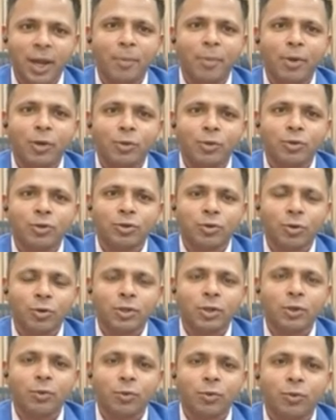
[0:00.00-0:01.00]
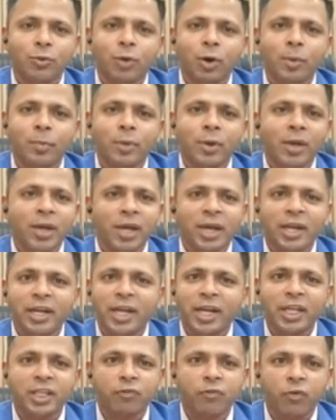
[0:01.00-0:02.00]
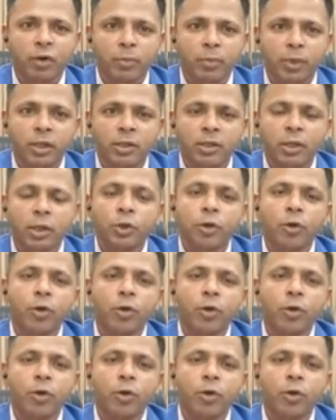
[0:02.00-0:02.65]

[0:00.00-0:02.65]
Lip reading: capital goods stocks are going to go up in next 1 month.